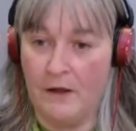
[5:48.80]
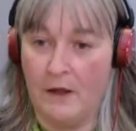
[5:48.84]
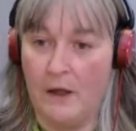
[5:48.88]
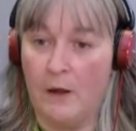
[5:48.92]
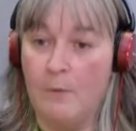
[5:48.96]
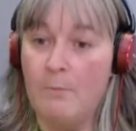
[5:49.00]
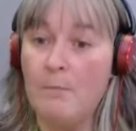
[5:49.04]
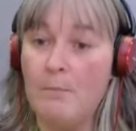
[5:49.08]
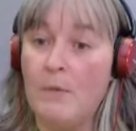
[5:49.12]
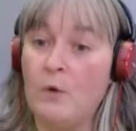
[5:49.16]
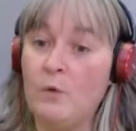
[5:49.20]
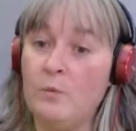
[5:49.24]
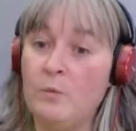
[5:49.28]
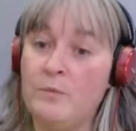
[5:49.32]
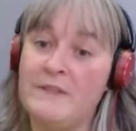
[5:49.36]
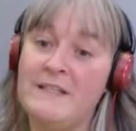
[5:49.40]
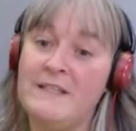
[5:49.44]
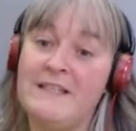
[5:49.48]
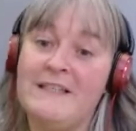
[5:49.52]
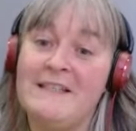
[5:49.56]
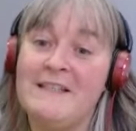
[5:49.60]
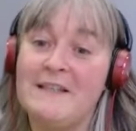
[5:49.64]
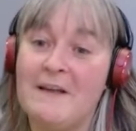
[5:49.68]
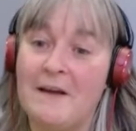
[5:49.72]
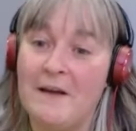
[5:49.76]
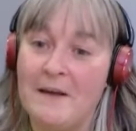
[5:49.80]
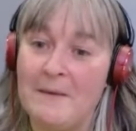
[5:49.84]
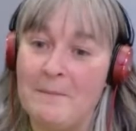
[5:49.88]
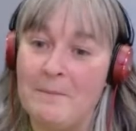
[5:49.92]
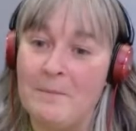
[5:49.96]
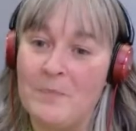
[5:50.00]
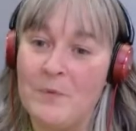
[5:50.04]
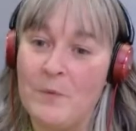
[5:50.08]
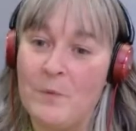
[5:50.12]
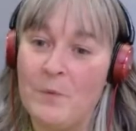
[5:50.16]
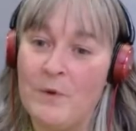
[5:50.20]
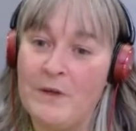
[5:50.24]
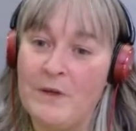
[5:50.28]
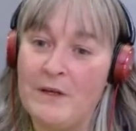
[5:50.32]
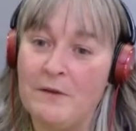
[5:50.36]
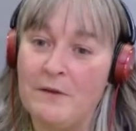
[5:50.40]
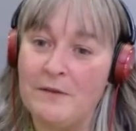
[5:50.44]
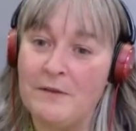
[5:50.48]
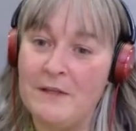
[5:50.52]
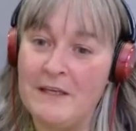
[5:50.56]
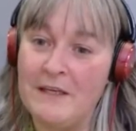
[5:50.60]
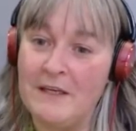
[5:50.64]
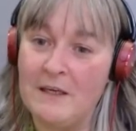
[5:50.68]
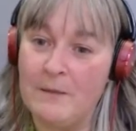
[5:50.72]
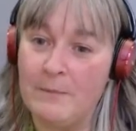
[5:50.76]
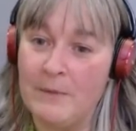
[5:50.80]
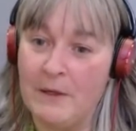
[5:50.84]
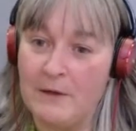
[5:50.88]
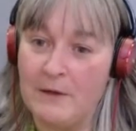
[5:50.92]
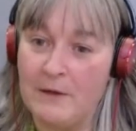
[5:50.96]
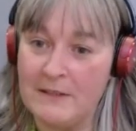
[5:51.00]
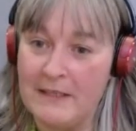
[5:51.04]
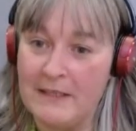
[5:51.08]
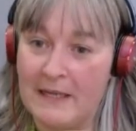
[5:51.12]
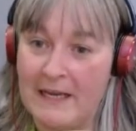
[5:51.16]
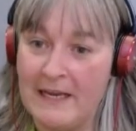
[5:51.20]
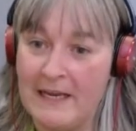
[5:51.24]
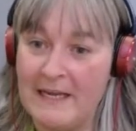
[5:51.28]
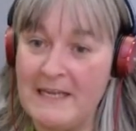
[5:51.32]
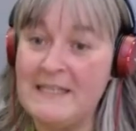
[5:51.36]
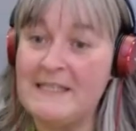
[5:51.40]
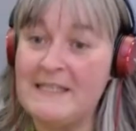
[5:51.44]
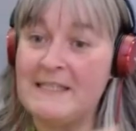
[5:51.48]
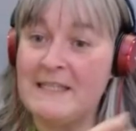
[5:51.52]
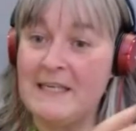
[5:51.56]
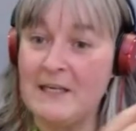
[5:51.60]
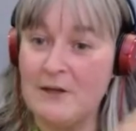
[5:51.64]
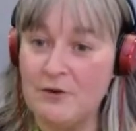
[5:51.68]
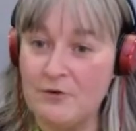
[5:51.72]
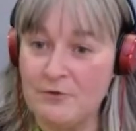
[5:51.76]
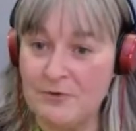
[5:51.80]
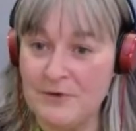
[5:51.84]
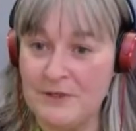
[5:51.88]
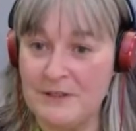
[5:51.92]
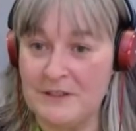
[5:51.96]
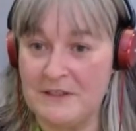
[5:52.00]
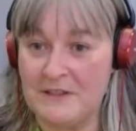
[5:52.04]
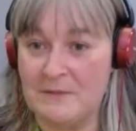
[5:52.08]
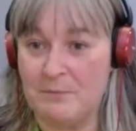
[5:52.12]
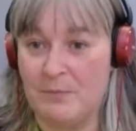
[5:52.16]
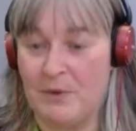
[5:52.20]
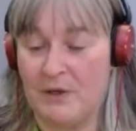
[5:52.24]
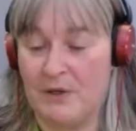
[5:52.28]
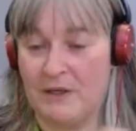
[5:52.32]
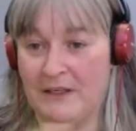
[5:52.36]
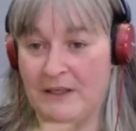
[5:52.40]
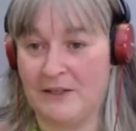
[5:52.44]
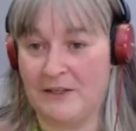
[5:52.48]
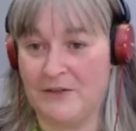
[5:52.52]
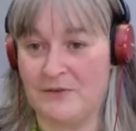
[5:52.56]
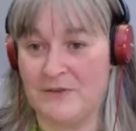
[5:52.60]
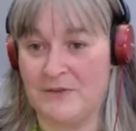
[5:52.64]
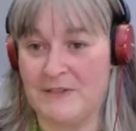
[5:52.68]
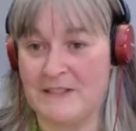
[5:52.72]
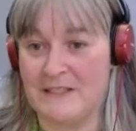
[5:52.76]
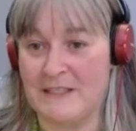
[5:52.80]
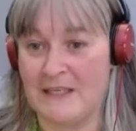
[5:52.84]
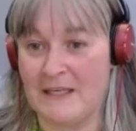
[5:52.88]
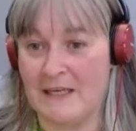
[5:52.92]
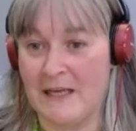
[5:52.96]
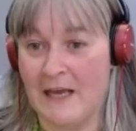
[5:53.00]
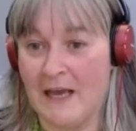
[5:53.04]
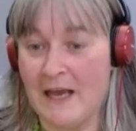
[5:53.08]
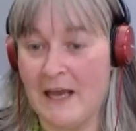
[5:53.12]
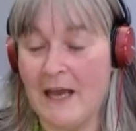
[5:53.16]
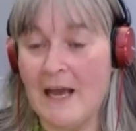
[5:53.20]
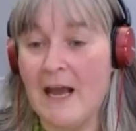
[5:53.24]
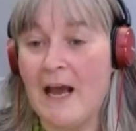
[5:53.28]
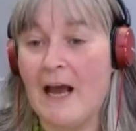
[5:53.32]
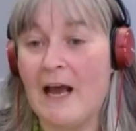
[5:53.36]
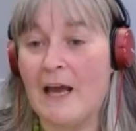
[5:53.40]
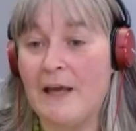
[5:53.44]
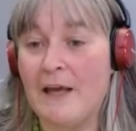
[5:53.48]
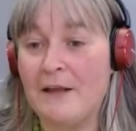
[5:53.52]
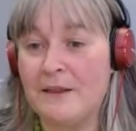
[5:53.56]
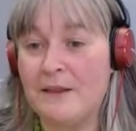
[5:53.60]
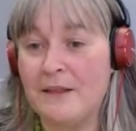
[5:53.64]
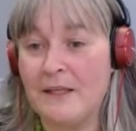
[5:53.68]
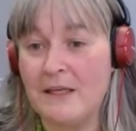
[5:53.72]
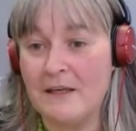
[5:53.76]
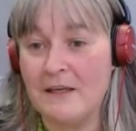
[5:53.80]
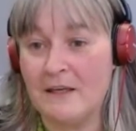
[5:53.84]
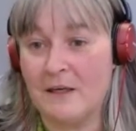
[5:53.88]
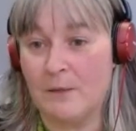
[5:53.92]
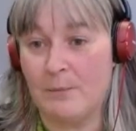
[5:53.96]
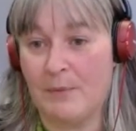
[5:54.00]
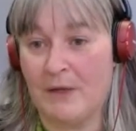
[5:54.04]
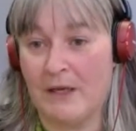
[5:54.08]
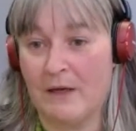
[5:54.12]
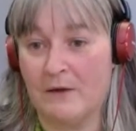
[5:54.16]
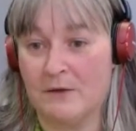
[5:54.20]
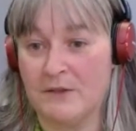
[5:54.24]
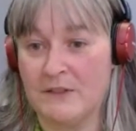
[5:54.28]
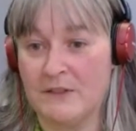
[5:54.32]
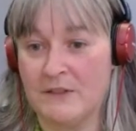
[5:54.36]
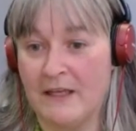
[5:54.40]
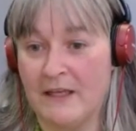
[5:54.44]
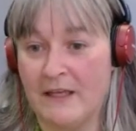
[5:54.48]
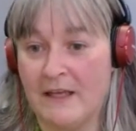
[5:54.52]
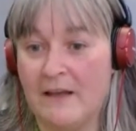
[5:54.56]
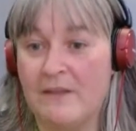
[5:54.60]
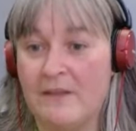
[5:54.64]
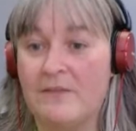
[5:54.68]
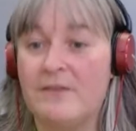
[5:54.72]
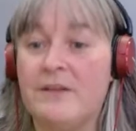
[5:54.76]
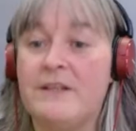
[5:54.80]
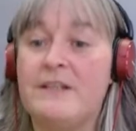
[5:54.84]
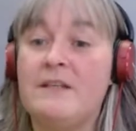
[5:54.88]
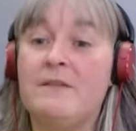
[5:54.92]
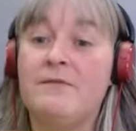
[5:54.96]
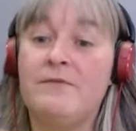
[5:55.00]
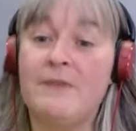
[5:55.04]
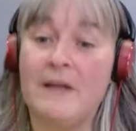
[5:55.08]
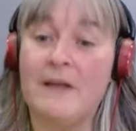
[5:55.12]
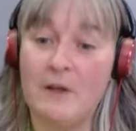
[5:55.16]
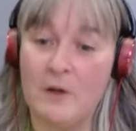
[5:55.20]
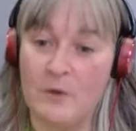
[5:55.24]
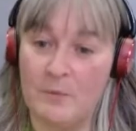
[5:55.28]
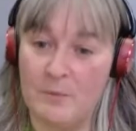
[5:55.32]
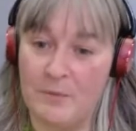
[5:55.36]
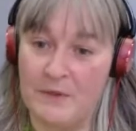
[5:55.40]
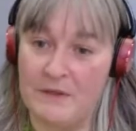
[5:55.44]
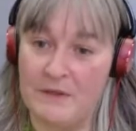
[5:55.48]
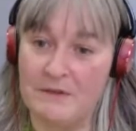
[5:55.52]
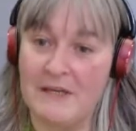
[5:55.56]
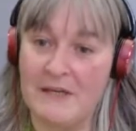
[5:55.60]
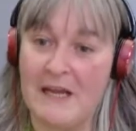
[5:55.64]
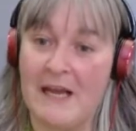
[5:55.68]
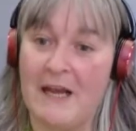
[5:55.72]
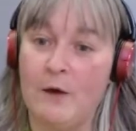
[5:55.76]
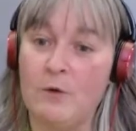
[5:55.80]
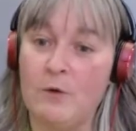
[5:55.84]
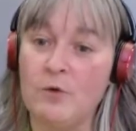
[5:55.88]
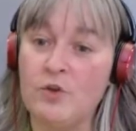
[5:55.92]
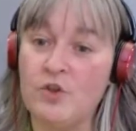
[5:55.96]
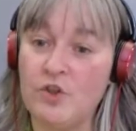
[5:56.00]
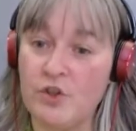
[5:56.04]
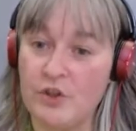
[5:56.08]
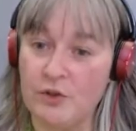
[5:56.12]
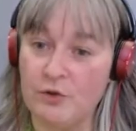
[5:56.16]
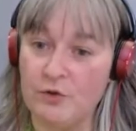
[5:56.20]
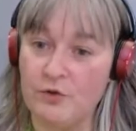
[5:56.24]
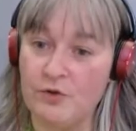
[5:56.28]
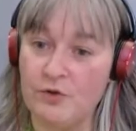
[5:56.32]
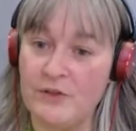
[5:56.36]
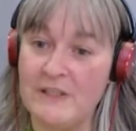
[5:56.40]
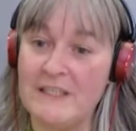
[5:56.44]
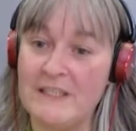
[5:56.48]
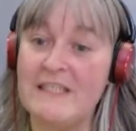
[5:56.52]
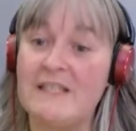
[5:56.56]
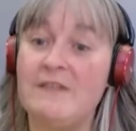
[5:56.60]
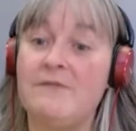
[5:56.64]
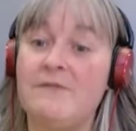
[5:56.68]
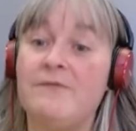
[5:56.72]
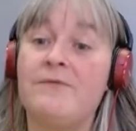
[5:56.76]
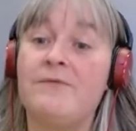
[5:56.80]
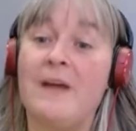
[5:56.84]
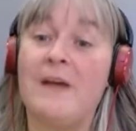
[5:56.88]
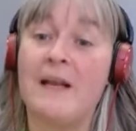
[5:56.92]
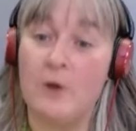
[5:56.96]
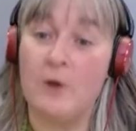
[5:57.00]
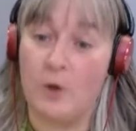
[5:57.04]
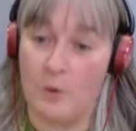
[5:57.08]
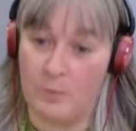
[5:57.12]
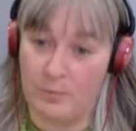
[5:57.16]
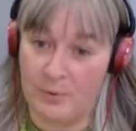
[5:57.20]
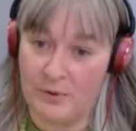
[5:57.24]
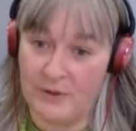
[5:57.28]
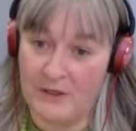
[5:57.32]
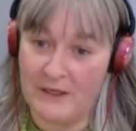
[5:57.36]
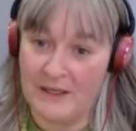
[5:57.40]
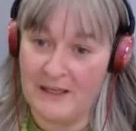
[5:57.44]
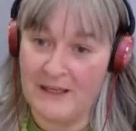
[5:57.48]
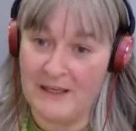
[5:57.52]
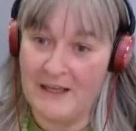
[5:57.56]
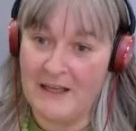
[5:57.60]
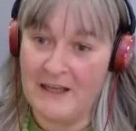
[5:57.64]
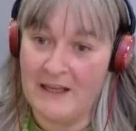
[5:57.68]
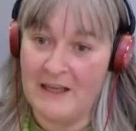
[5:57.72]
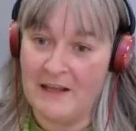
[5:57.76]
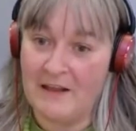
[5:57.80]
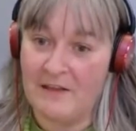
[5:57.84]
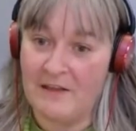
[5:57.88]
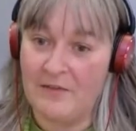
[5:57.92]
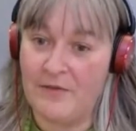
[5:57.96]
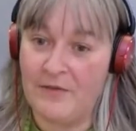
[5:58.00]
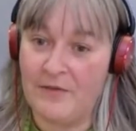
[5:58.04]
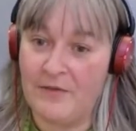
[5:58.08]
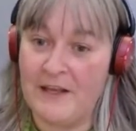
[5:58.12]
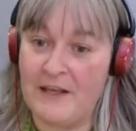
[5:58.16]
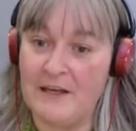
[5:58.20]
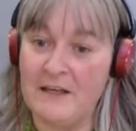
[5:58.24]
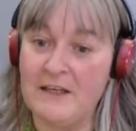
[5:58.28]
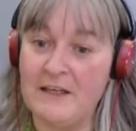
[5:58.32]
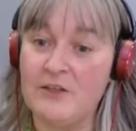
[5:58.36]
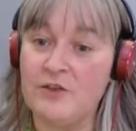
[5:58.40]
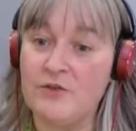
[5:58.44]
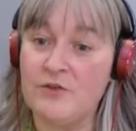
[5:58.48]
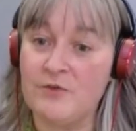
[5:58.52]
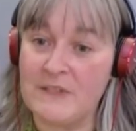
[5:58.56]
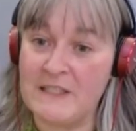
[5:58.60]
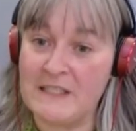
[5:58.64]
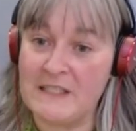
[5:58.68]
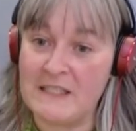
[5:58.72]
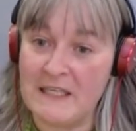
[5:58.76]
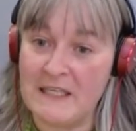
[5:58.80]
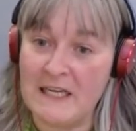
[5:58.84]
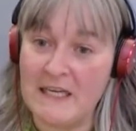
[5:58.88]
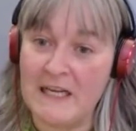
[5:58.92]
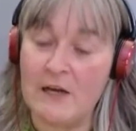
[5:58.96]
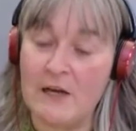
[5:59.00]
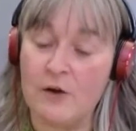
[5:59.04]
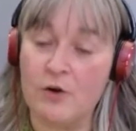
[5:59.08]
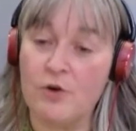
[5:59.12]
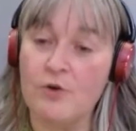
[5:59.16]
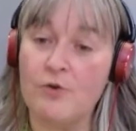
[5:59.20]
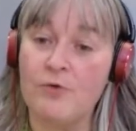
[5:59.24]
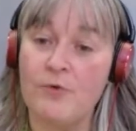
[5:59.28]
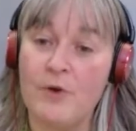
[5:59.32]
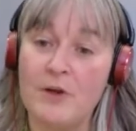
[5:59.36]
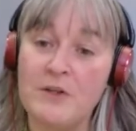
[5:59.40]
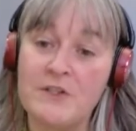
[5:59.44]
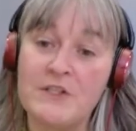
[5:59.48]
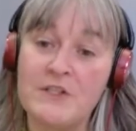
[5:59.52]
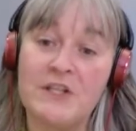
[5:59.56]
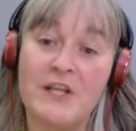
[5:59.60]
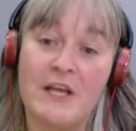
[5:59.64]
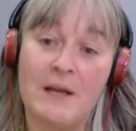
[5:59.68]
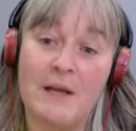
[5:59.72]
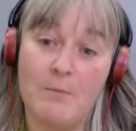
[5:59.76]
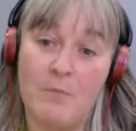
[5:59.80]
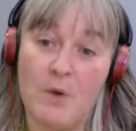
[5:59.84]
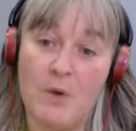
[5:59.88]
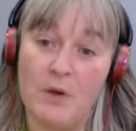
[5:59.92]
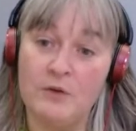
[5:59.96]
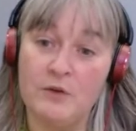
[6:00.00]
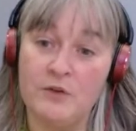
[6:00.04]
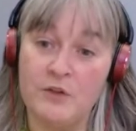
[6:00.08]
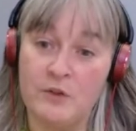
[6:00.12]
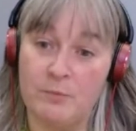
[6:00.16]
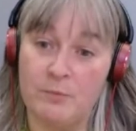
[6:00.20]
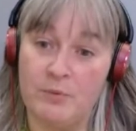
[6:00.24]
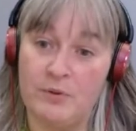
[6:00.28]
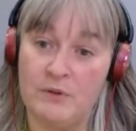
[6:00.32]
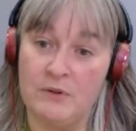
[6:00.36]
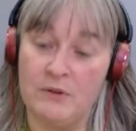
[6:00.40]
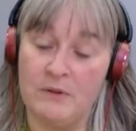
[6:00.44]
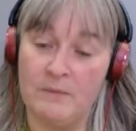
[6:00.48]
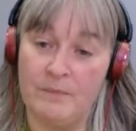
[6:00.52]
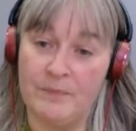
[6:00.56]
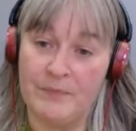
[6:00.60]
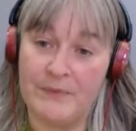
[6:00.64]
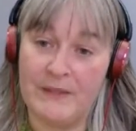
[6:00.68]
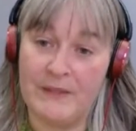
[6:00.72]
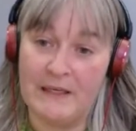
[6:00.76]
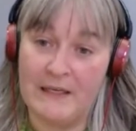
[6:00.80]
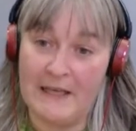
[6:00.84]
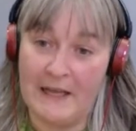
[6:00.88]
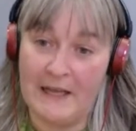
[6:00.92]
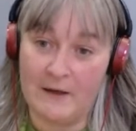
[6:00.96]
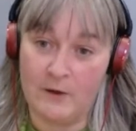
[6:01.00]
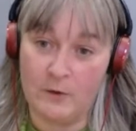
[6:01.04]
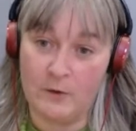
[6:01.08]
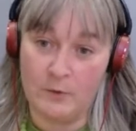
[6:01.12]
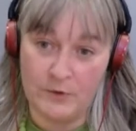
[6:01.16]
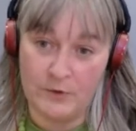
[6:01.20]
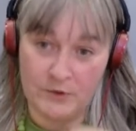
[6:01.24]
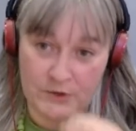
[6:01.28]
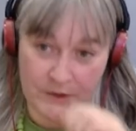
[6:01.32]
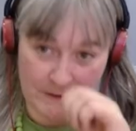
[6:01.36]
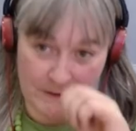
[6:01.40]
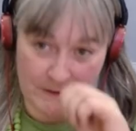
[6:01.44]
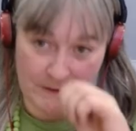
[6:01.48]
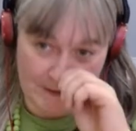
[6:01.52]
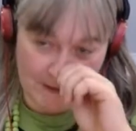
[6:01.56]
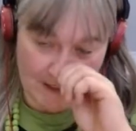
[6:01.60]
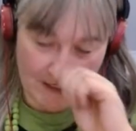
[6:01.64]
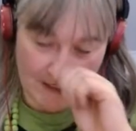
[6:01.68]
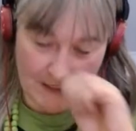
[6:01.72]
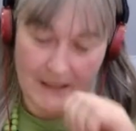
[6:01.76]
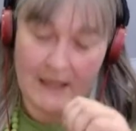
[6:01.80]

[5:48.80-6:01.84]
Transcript: a moment in time. When I think about asynchronous biliteracy, I think about the development, how children develop their literacy across their multiple languages.